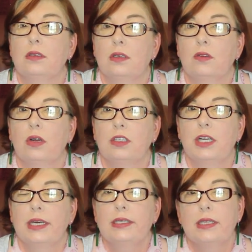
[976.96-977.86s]

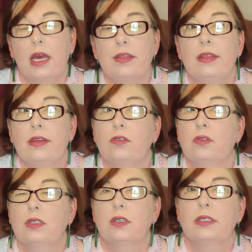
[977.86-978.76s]
crocheters, and then there are
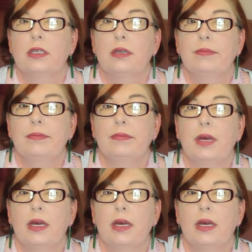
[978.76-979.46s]
also some